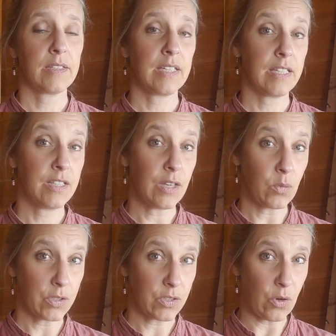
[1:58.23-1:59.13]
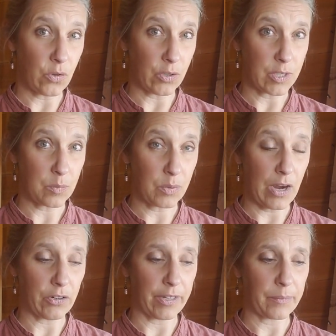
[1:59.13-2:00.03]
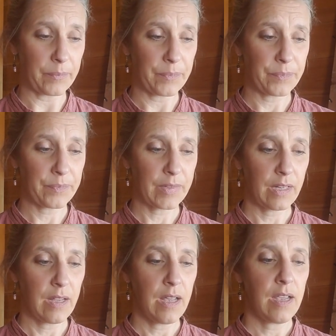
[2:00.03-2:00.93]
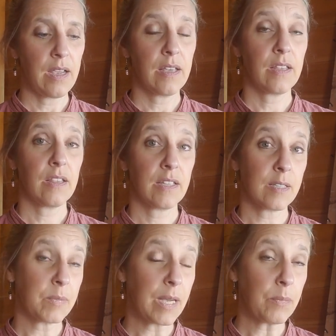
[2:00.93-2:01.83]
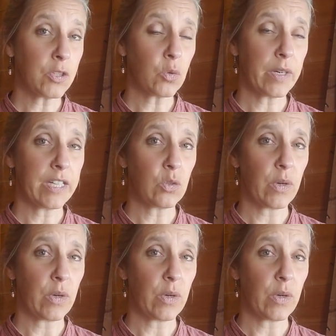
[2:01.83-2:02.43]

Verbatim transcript: Seeds that were sown are sprouting. The September twenty